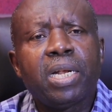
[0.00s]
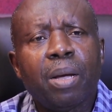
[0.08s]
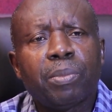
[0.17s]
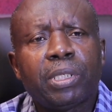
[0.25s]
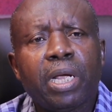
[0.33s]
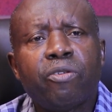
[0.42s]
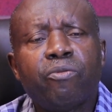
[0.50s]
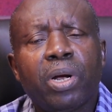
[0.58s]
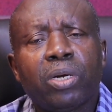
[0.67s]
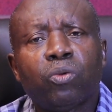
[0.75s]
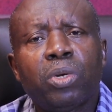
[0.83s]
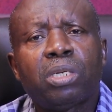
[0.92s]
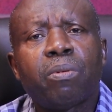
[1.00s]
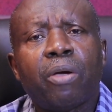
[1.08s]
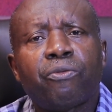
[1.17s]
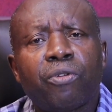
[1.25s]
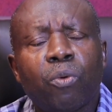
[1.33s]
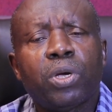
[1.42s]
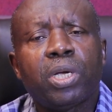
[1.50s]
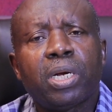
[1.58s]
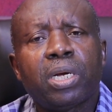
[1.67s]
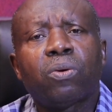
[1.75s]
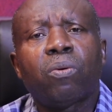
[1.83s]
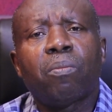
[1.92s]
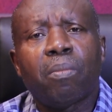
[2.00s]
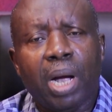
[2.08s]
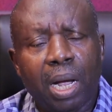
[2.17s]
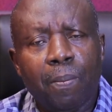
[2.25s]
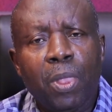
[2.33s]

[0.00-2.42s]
nam sedmans with my show ye no ma.